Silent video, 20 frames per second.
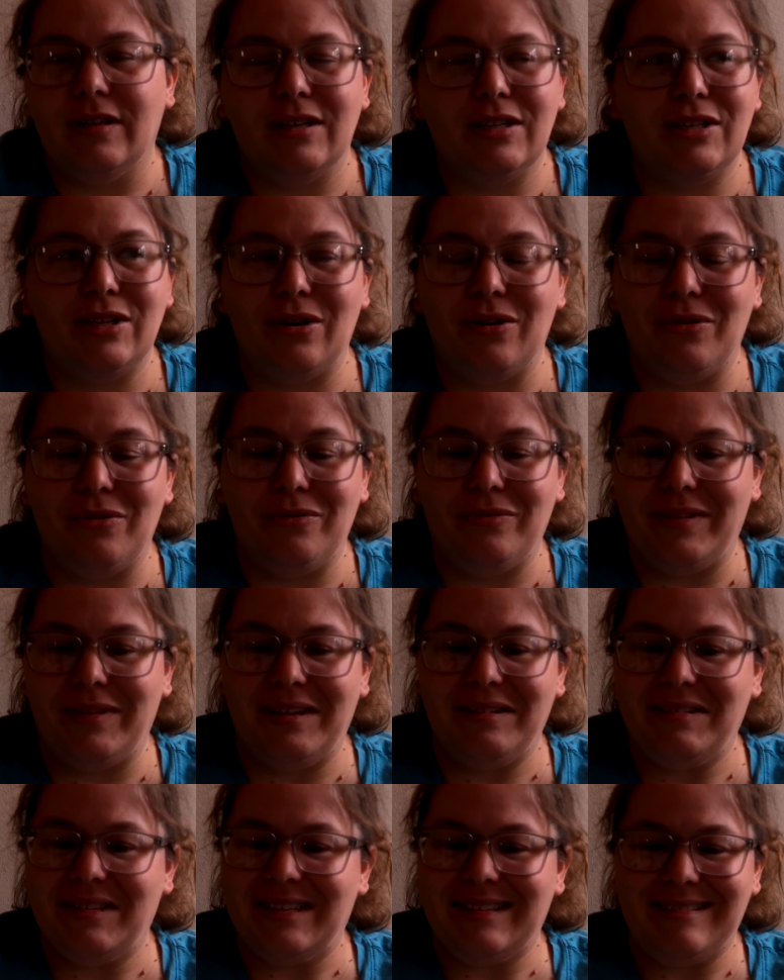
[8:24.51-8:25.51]
So
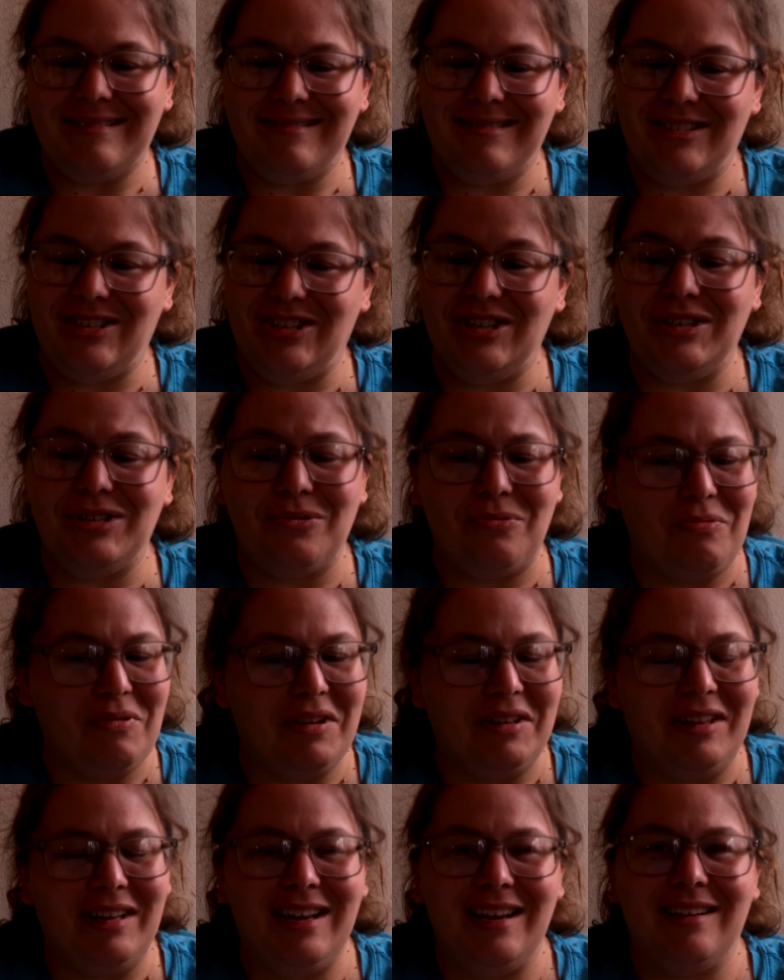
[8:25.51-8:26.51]
she's a
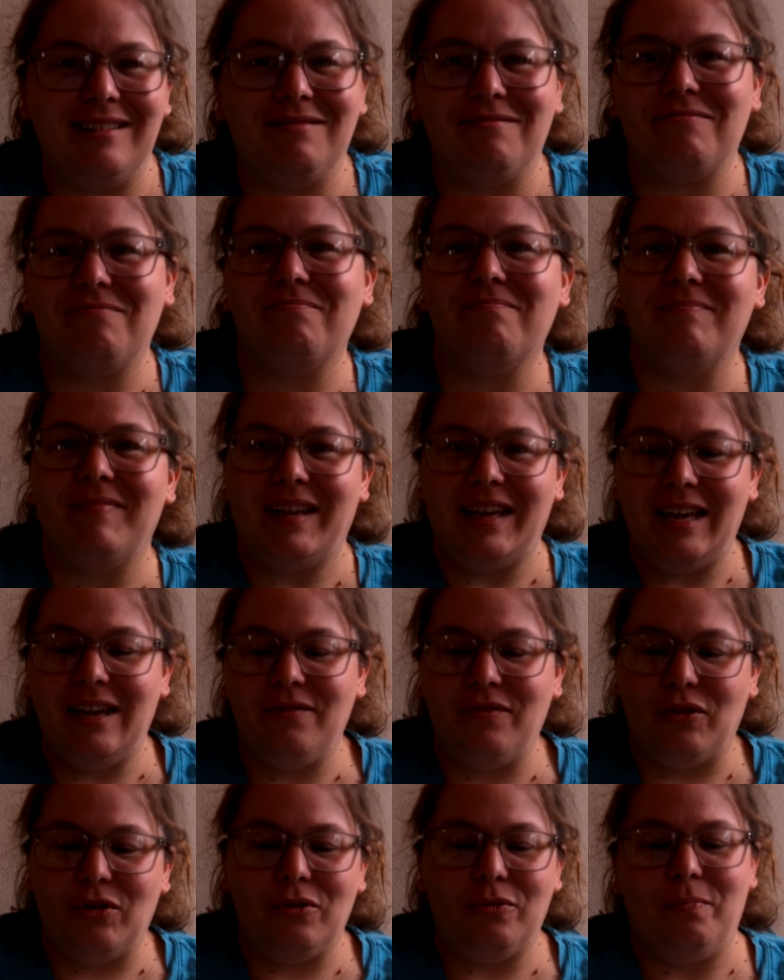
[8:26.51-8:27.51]
really
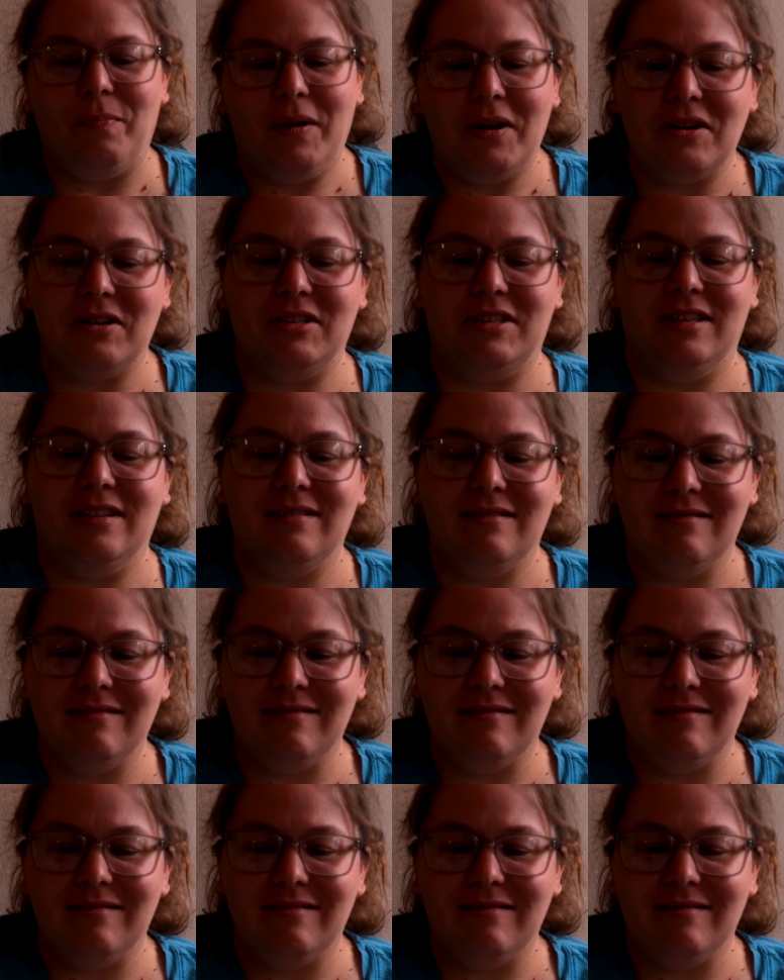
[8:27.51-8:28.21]
evil person.